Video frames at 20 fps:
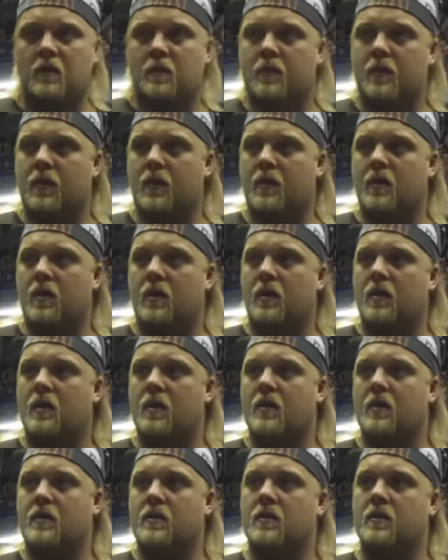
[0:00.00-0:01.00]
But
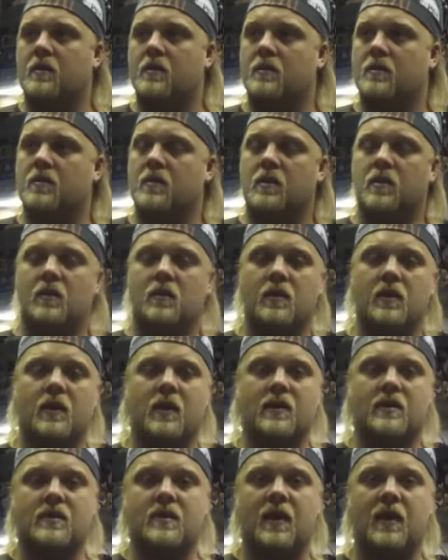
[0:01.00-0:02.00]
you know, you
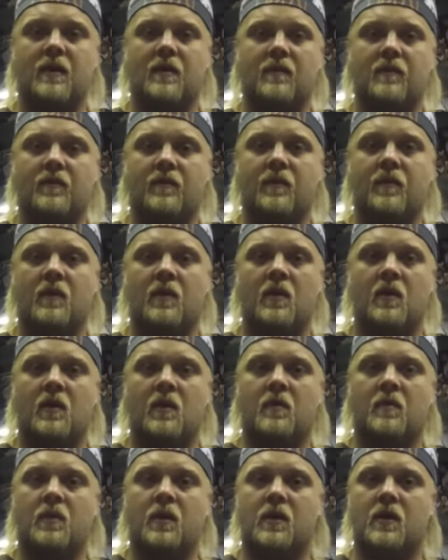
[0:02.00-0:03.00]
gotta save,
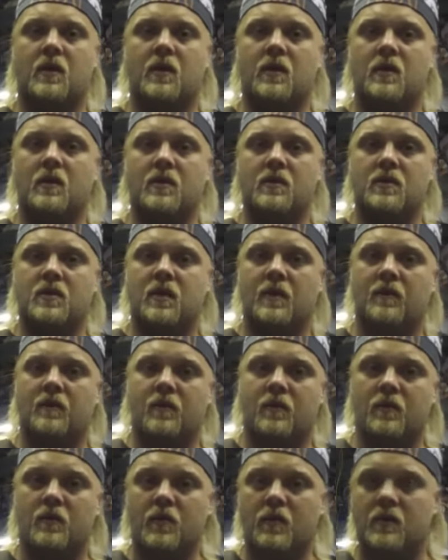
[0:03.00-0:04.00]
because you never
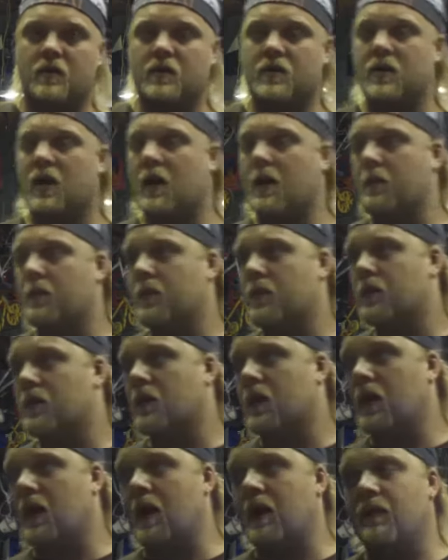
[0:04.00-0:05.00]
know when they're gonna stop.
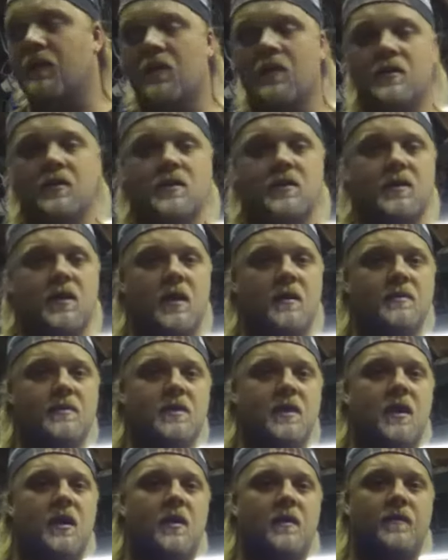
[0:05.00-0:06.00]
I have all these jobs
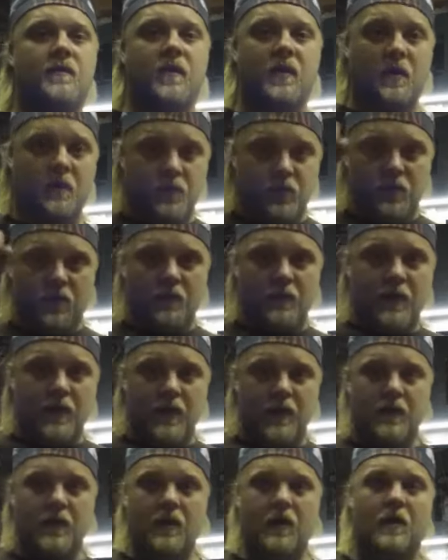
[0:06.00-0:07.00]
now, fucking pulling my
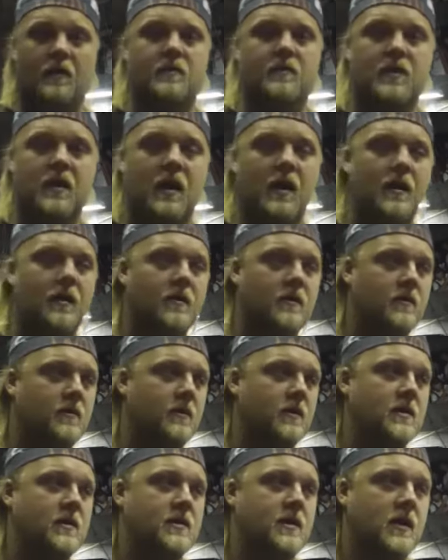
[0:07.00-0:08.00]
hair out, I'm tired doing
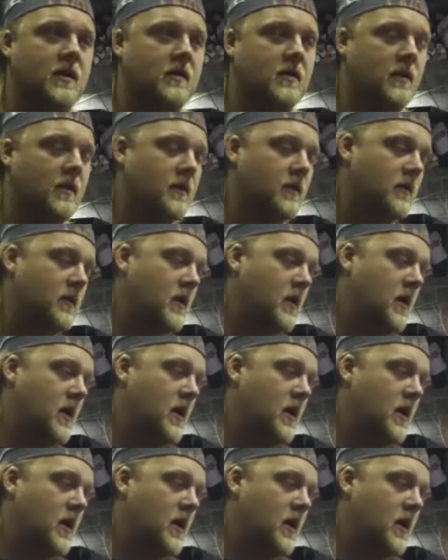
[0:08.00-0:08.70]
this, that, and the other.